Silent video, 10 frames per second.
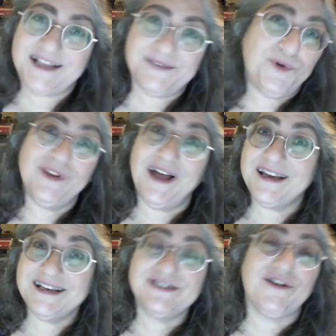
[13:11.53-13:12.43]
more like
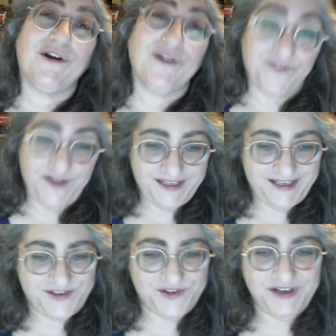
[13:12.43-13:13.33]
historiography than
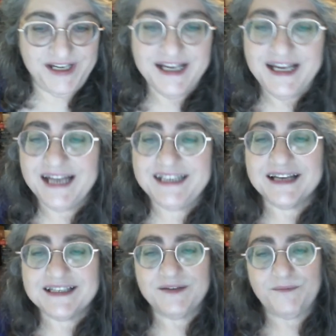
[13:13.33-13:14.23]
history. It
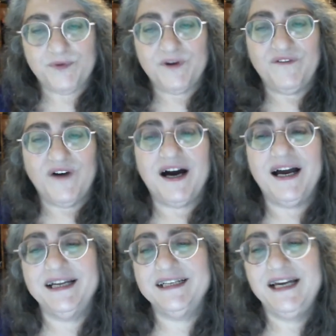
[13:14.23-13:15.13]
doesn't
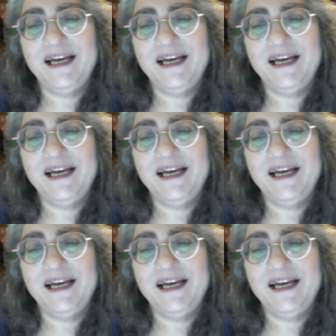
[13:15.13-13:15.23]
provide